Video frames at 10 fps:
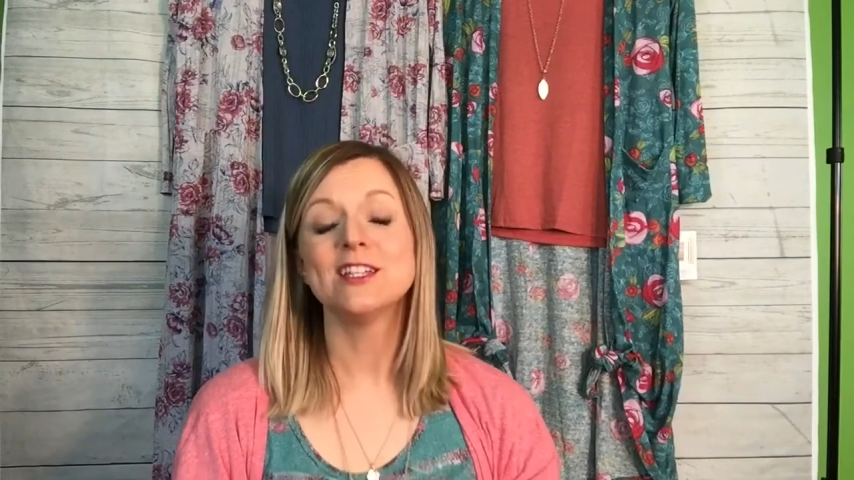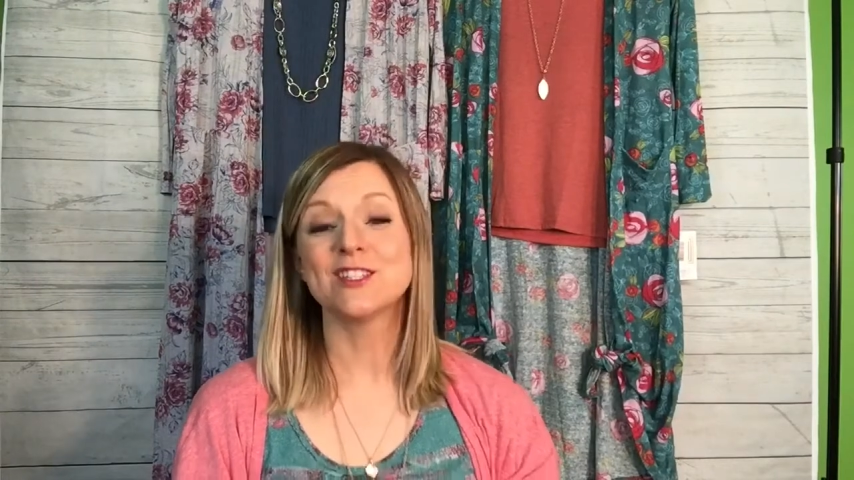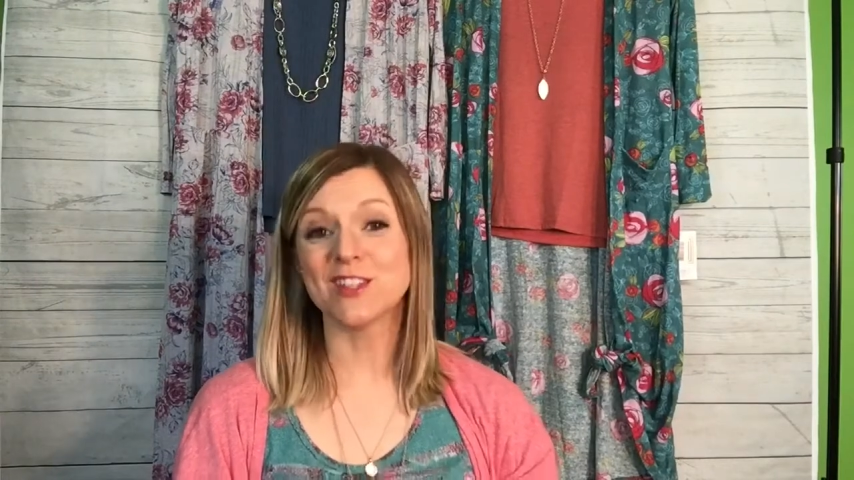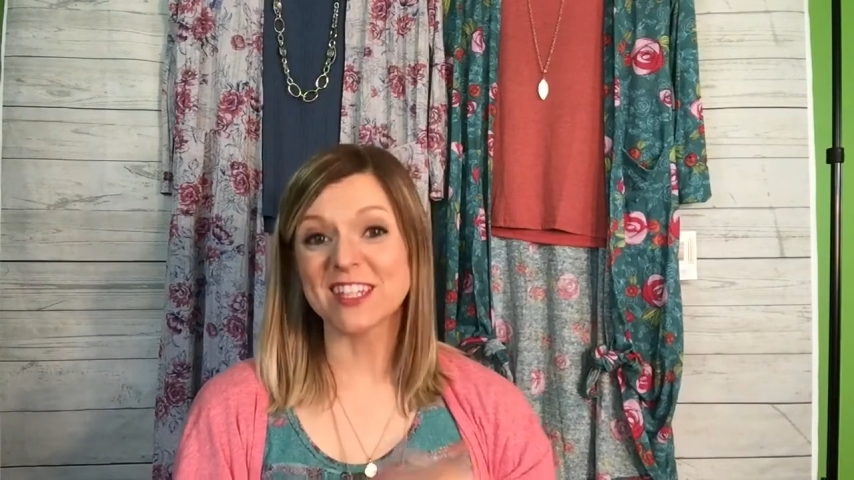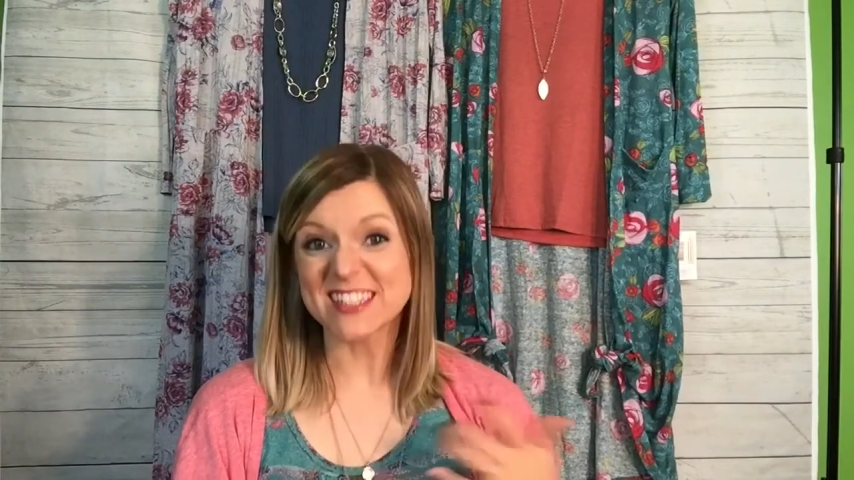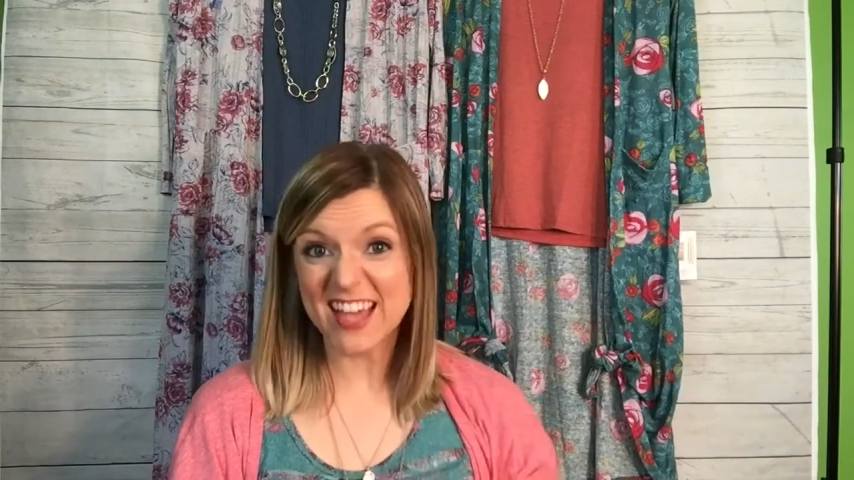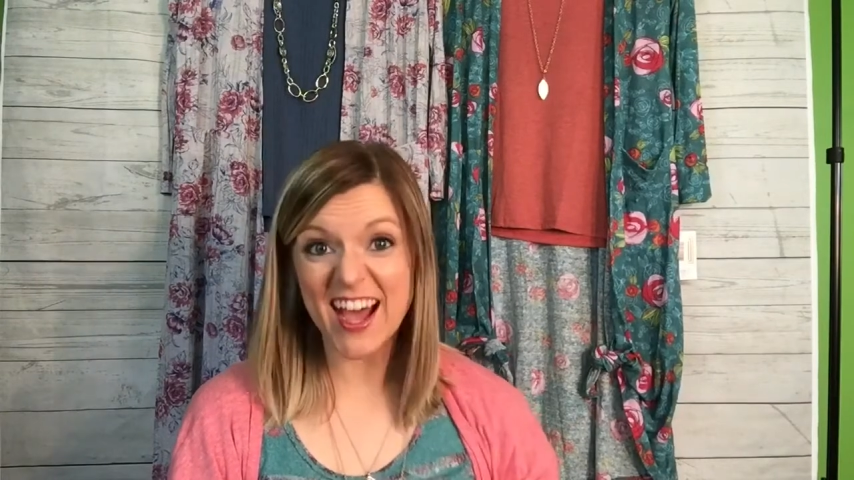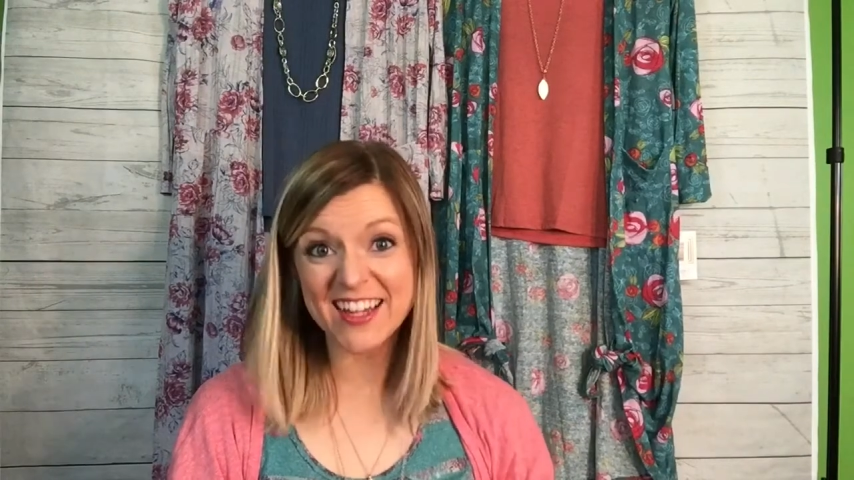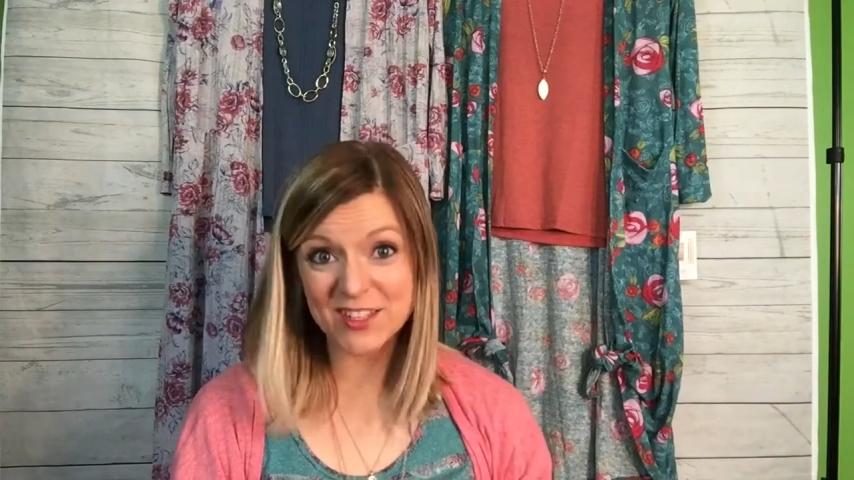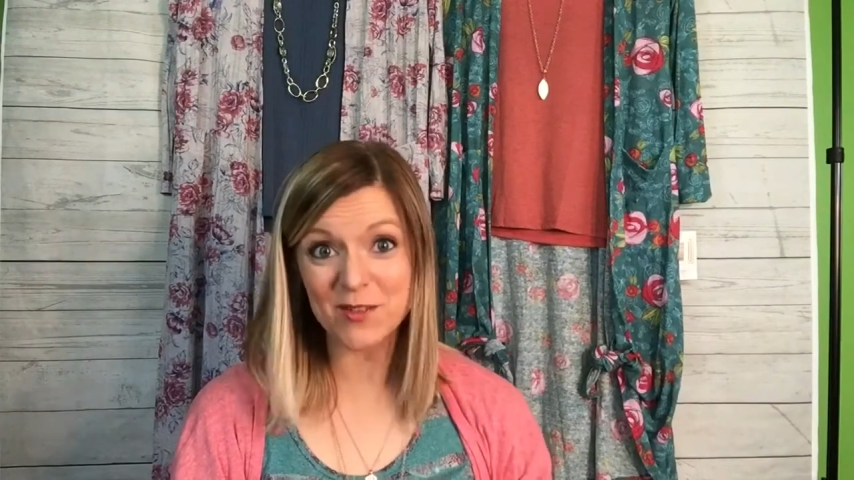So that's
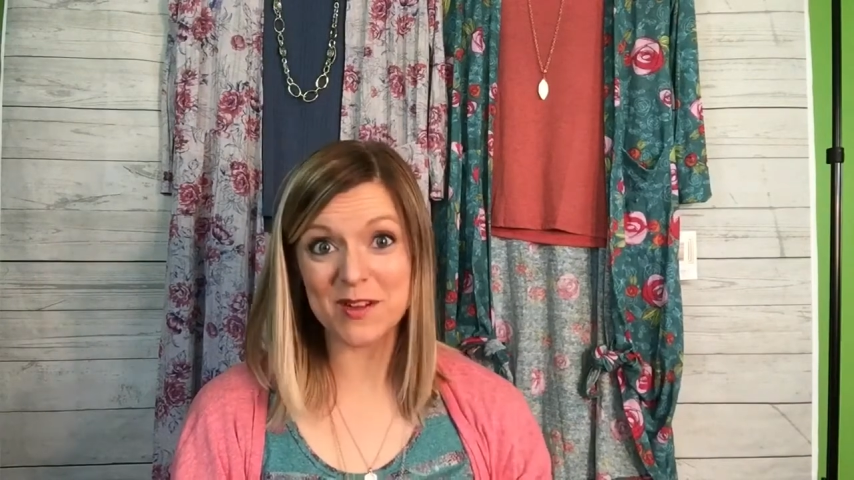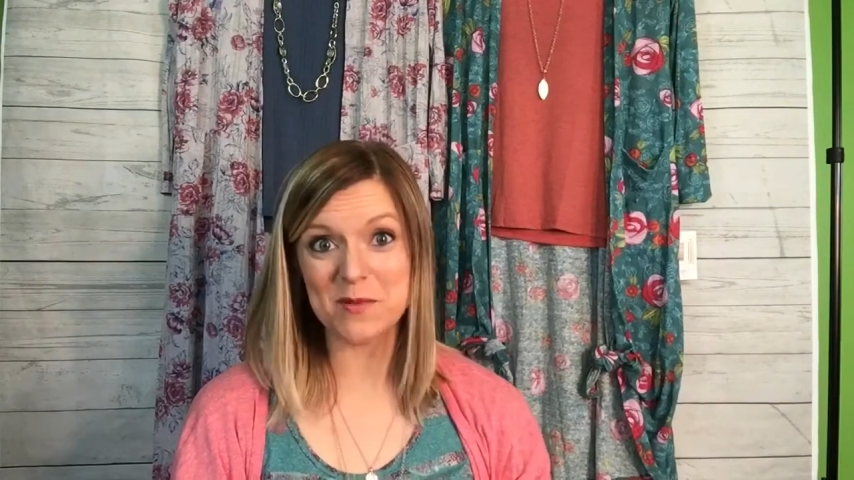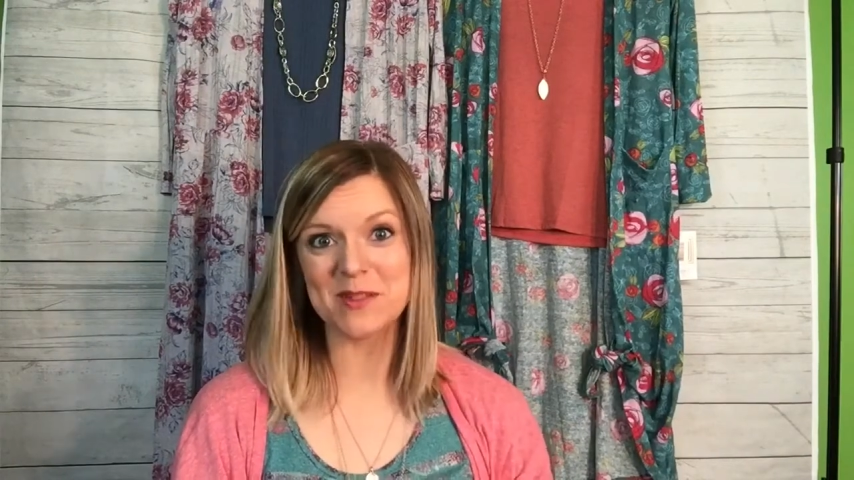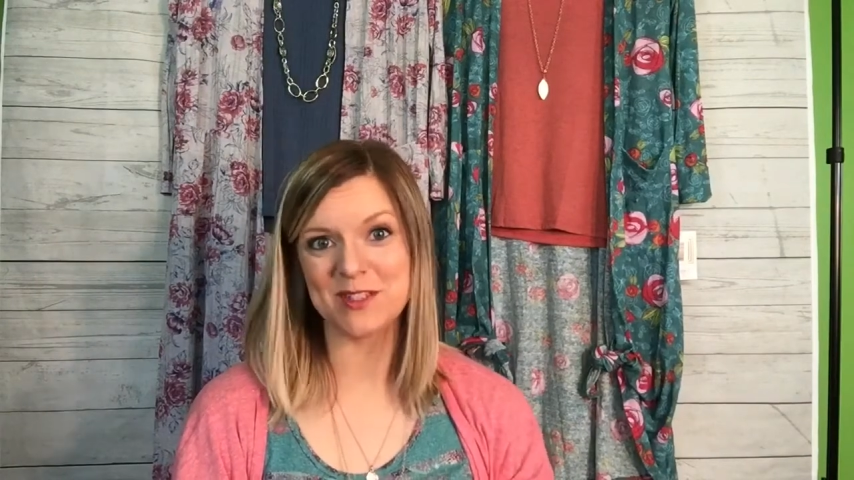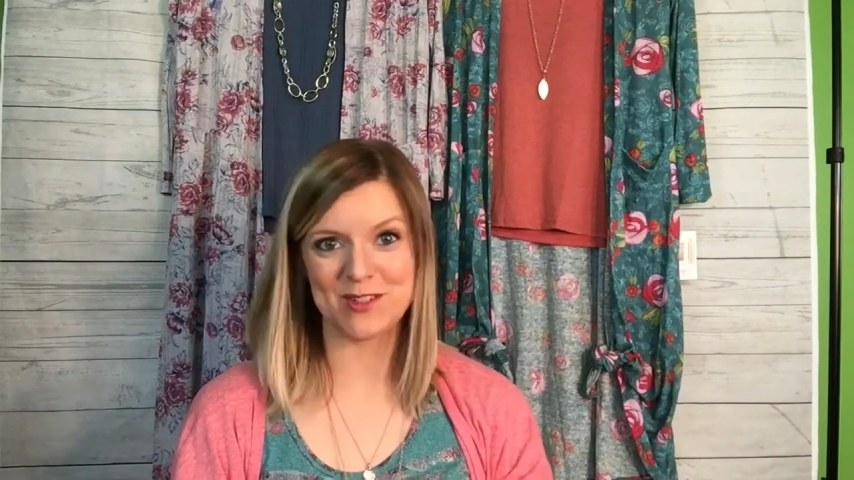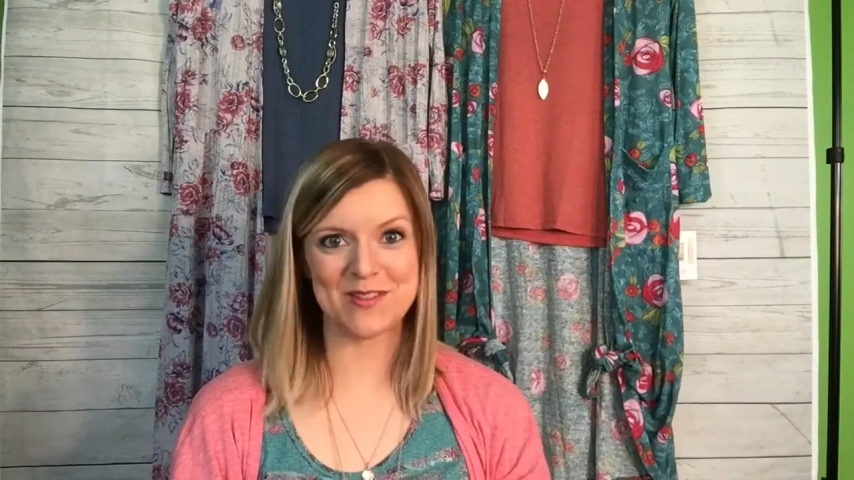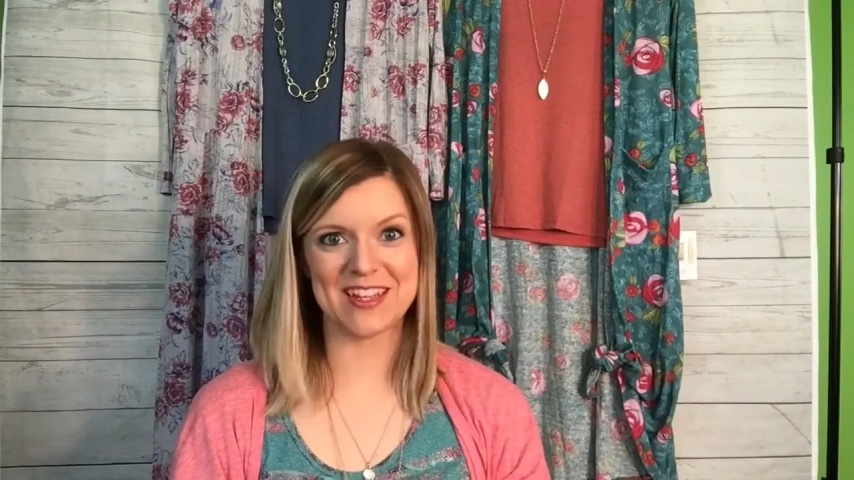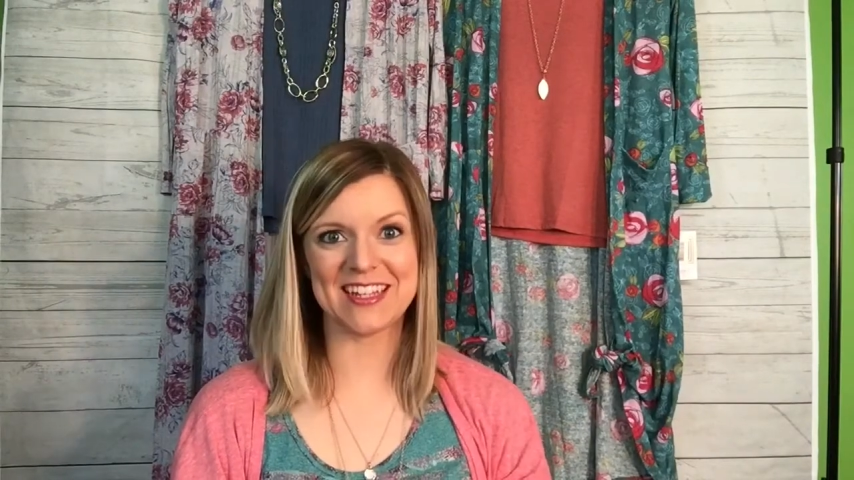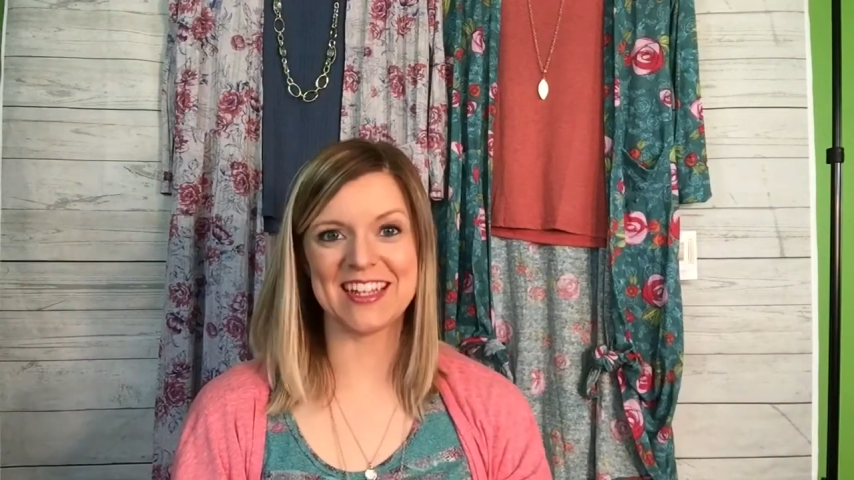kind of what I've been doing,